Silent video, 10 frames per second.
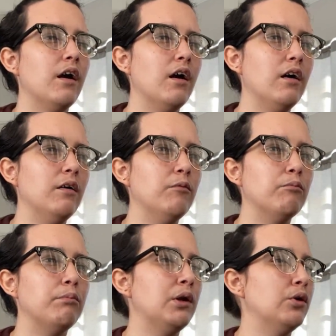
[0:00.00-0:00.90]

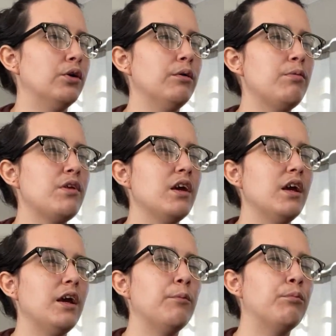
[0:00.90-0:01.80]
um, blurbs.
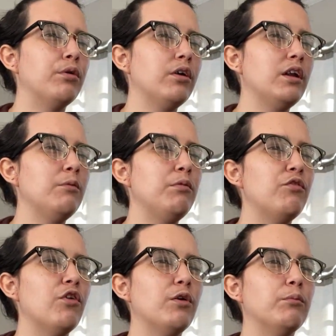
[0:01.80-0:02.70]
In Brooklyn,
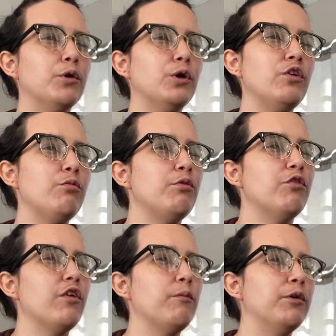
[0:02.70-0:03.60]
before the murders,
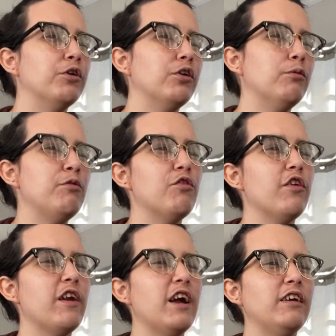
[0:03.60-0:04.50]
before the miracle, before
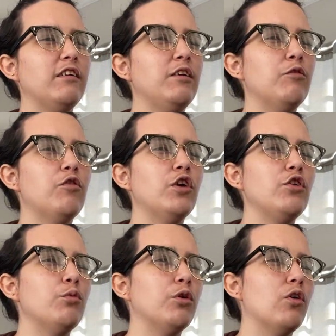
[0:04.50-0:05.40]
the
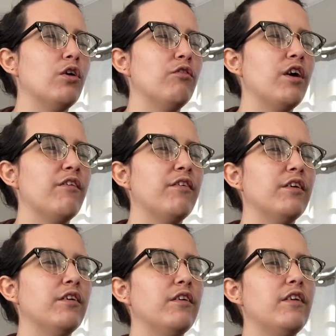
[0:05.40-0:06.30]
1940s were gone
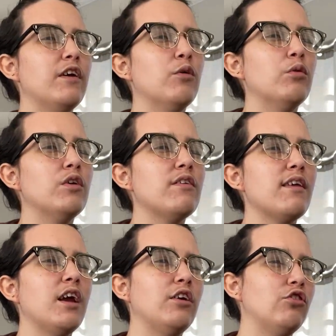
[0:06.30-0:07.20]
forever, there was
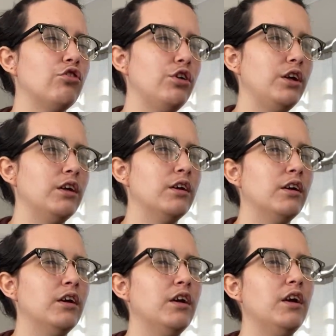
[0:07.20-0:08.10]
a tree.
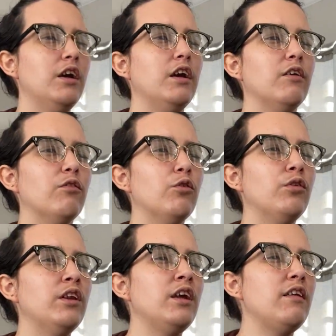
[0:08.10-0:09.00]
If
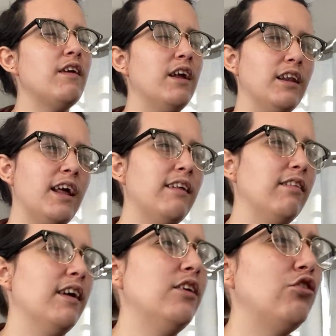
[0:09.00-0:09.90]
only they
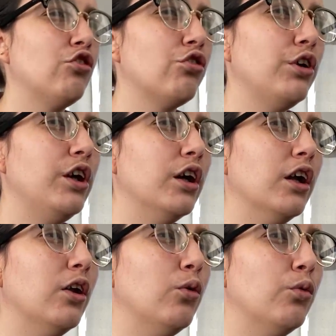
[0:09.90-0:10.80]
left that tree
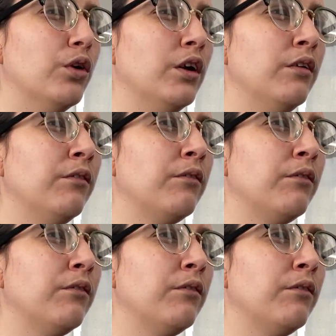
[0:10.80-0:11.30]
alone,